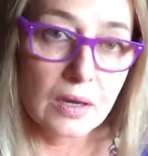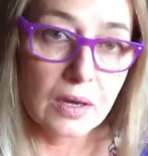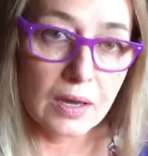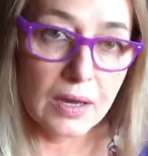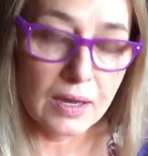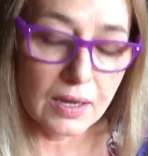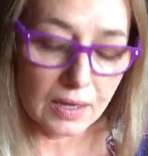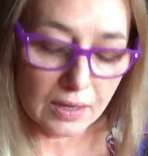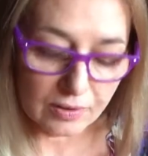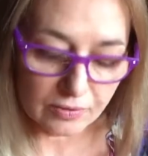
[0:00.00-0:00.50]

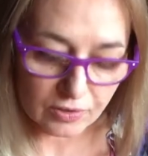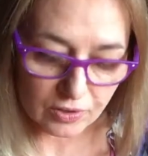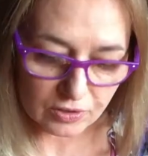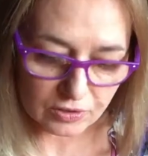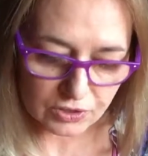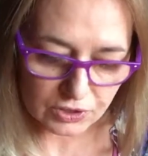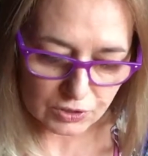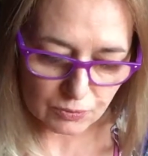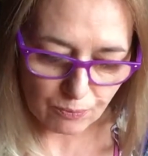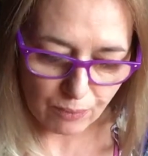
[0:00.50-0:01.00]
and they're
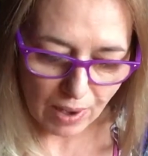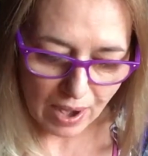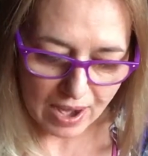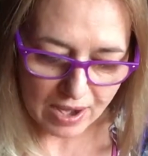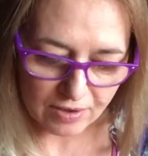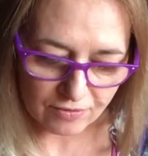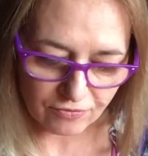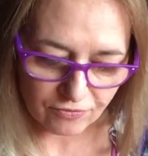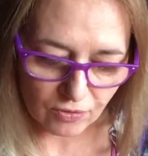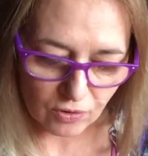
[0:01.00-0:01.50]
just
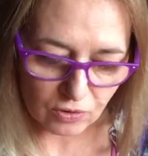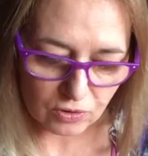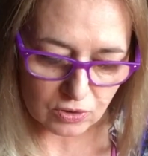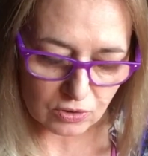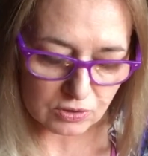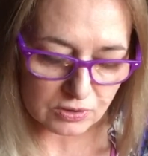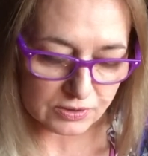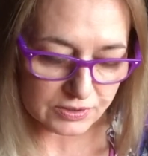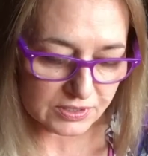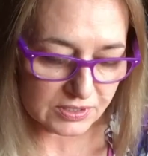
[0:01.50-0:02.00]

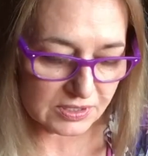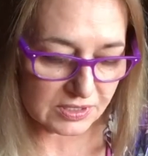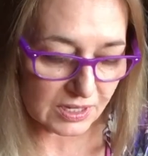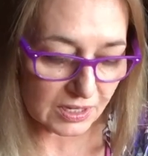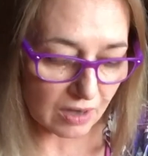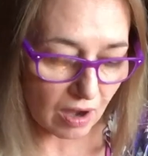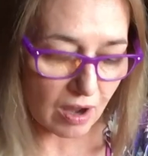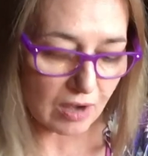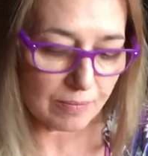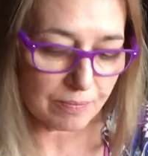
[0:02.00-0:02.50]
bifocal,
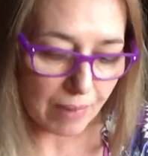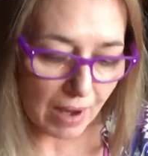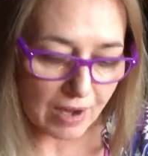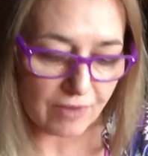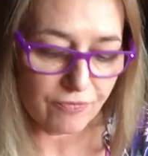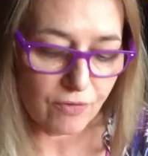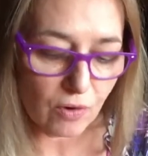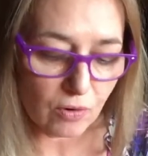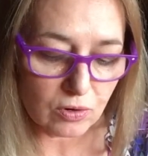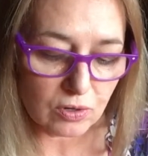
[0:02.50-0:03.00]
stick-on
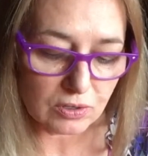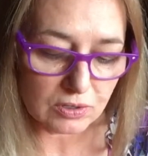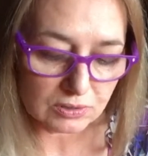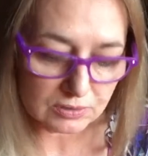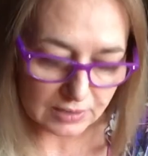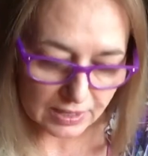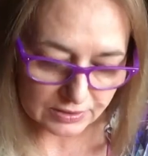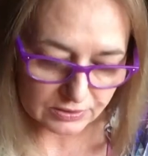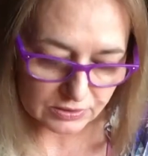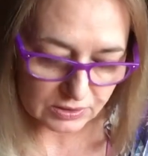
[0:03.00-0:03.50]
bifocal
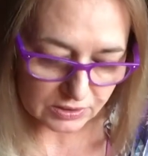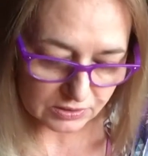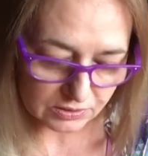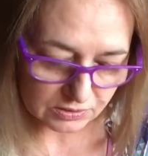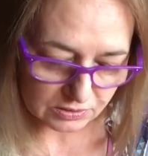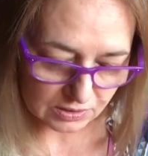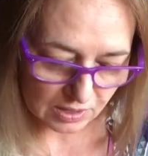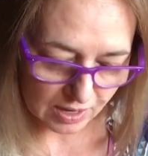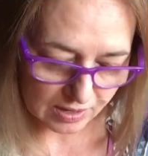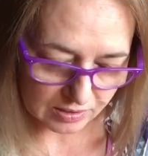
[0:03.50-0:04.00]

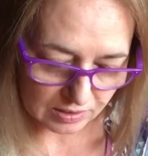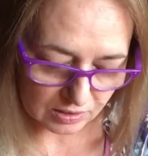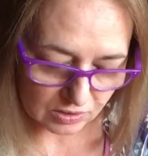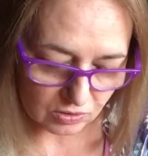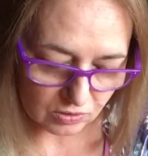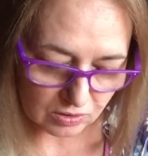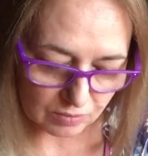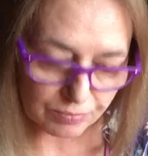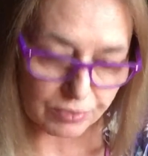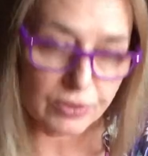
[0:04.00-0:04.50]
lenses. I think
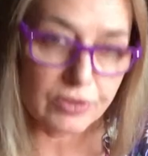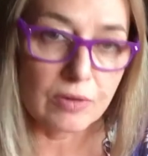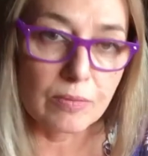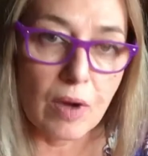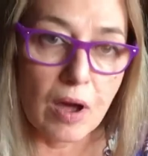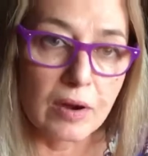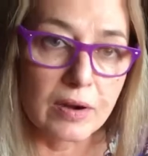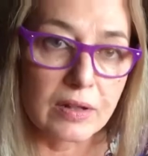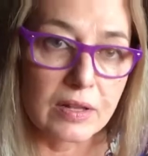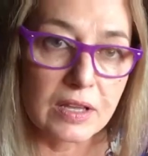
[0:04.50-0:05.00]
you can put them
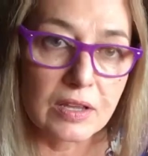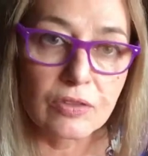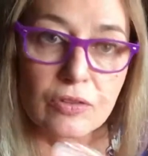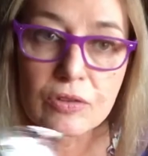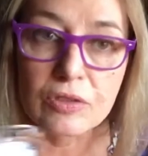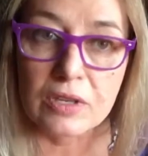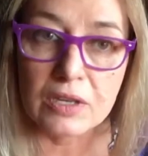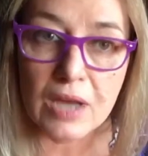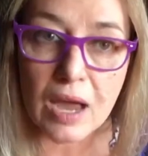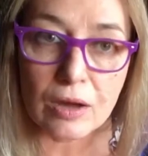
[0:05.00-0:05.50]
on either
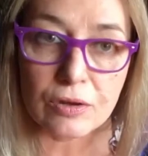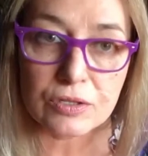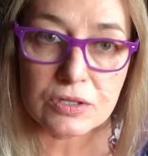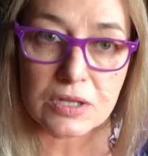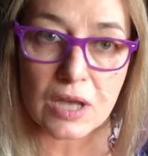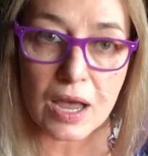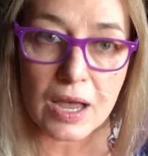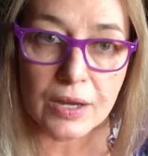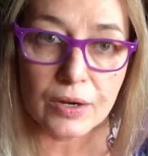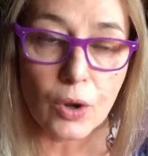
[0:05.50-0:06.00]
the
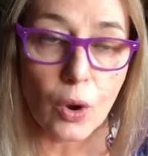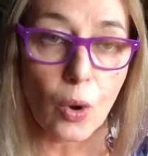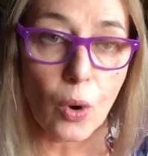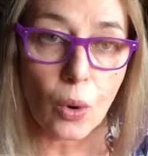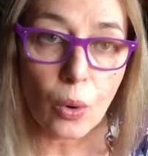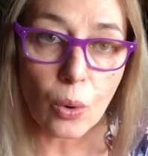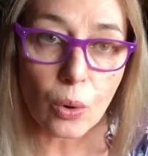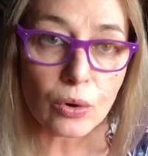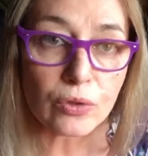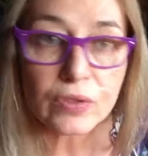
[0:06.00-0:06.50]
outside
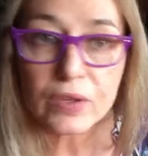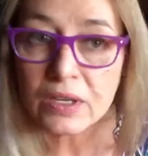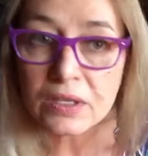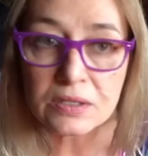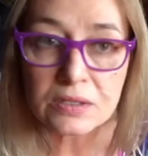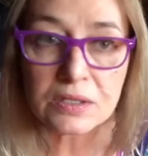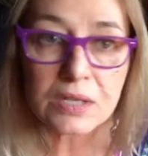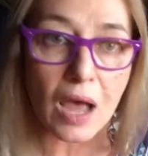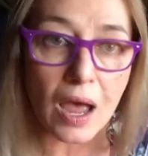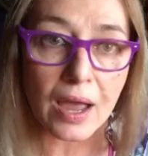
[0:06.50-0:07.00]
or the
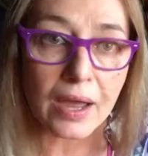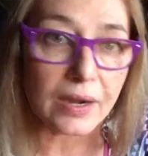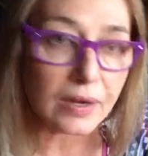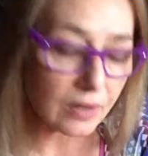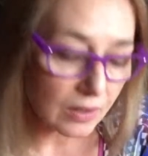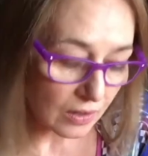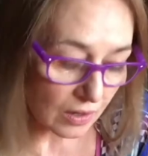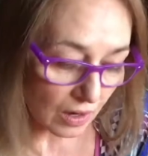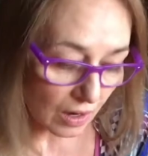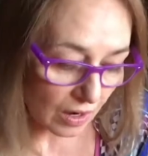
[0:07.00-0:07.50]
inside
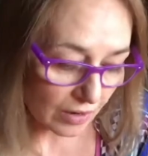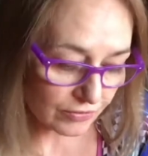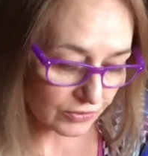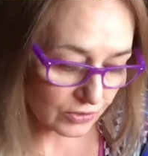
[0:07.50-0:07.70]
of